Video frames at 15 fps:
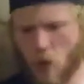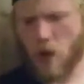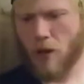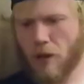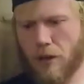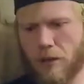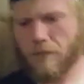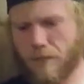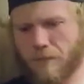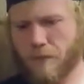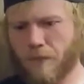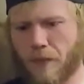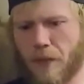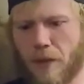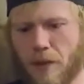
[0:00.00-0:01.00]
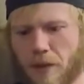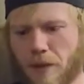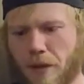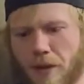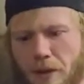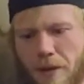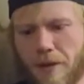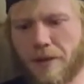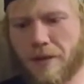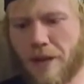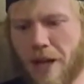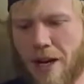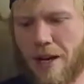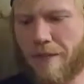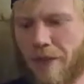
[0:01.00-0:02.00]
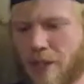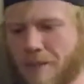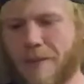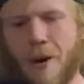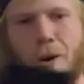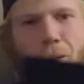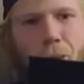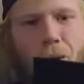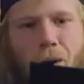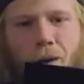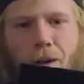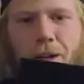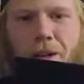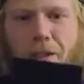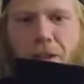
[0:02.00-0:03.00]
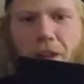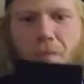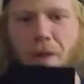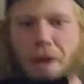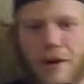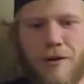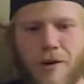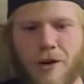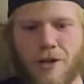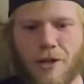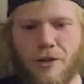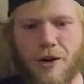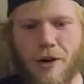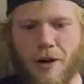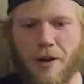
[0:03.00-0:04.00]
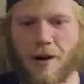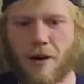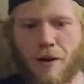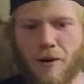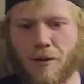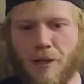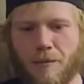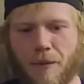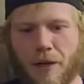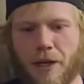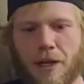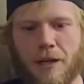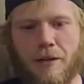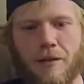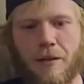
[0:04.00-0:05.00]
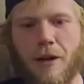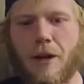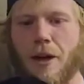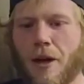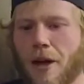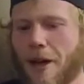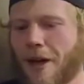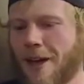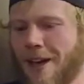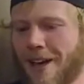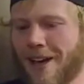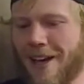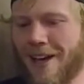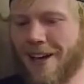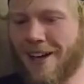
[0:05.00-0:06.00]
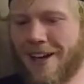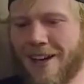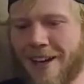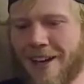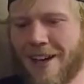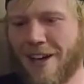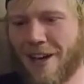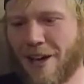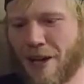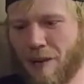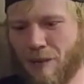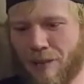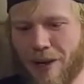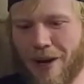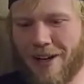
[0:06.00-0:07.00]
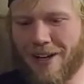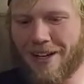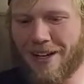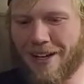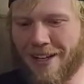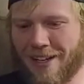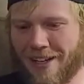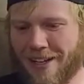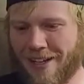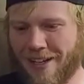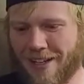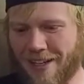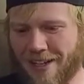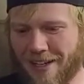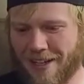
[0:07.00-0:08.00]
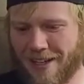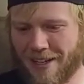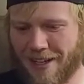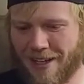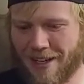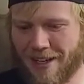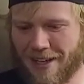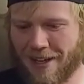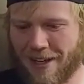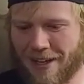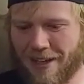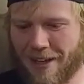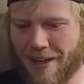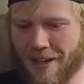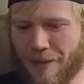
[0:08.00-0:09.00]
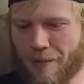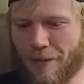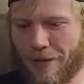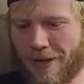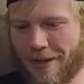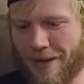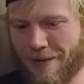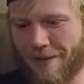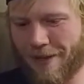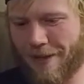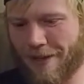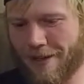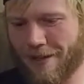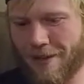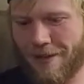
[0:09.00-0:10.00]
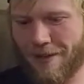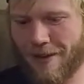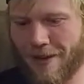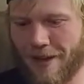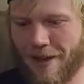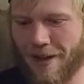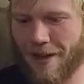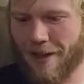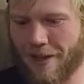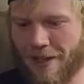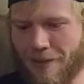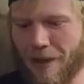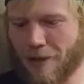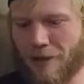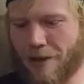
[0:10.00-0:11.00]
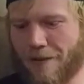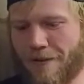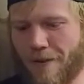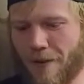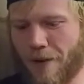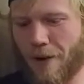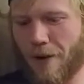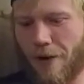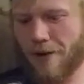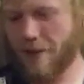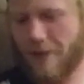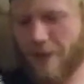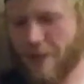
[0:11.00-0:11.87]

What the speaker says: wallet. It's kind of a small wallet. I think you might crush a credit card or something in it. But that is pretty nifty, especially for,